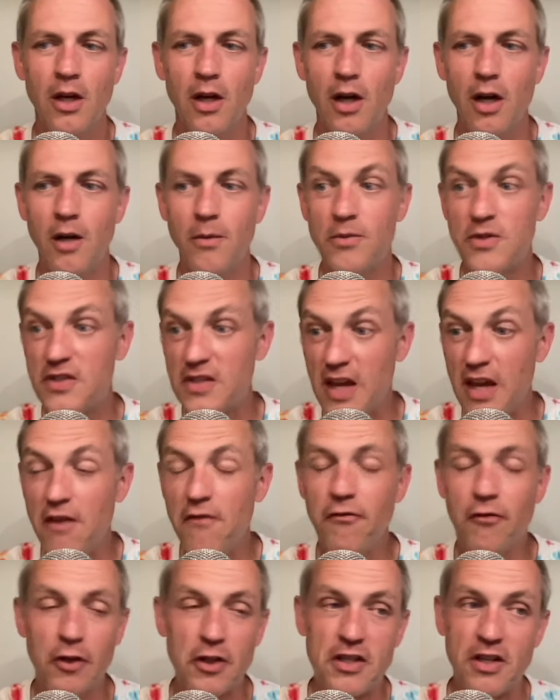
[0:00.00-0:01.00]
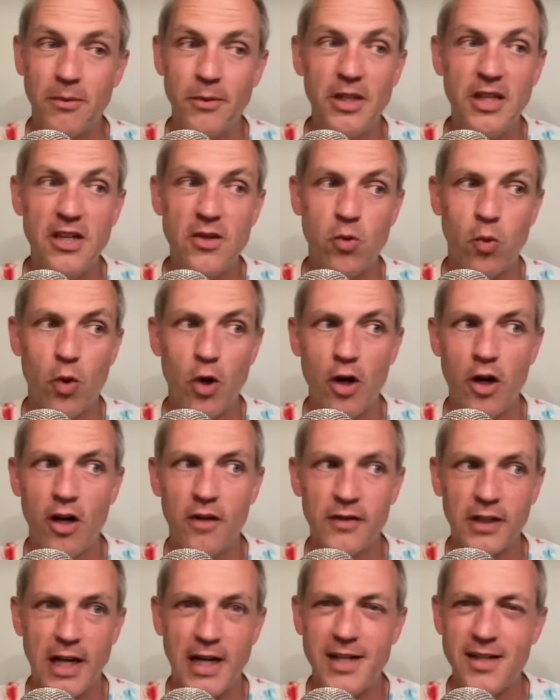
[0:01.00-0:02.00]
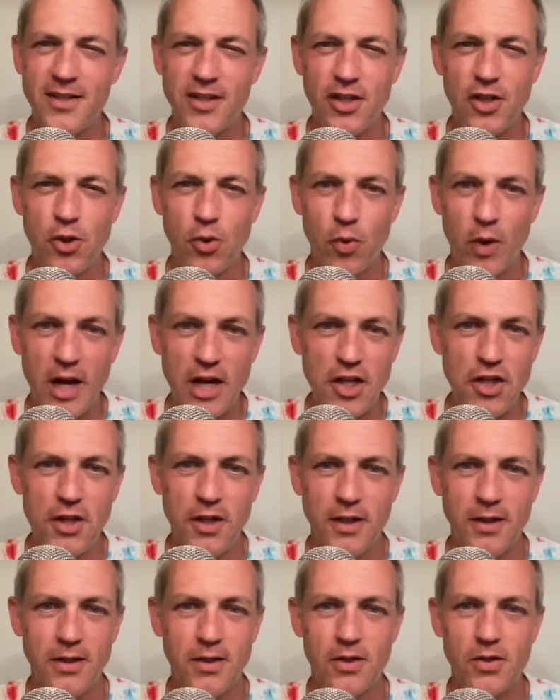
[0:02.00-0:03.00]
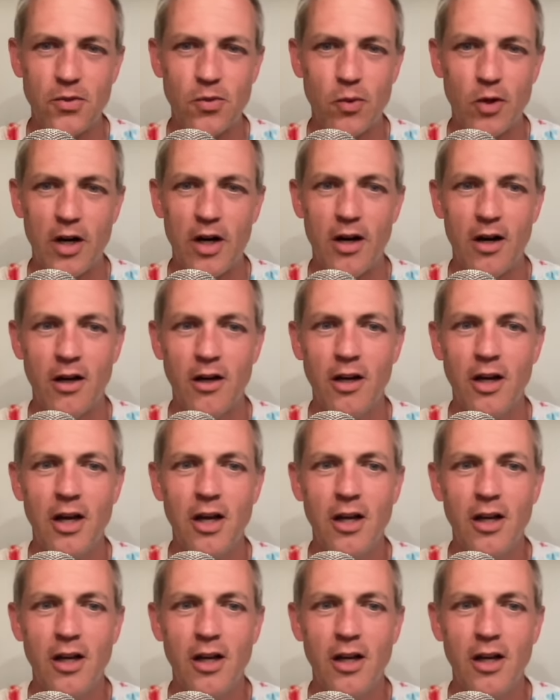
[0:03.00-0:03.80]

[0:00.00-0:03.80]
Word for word: um, save for some of these one off kind of situations where,